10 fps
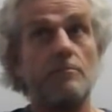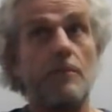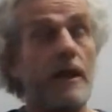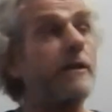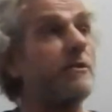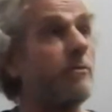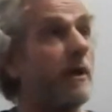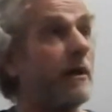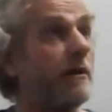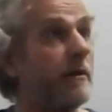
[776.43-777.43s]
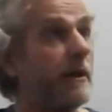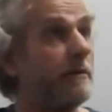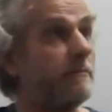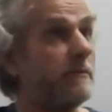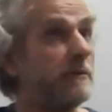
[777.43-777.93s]
place when I go there.
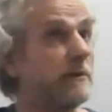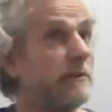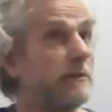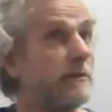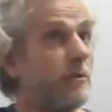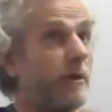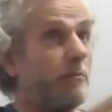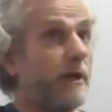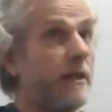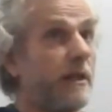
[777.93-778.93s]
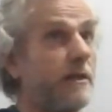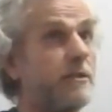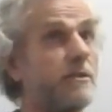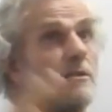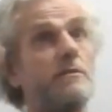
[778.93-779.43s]
So we can bring
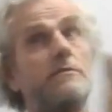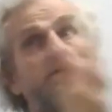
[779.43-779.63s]
this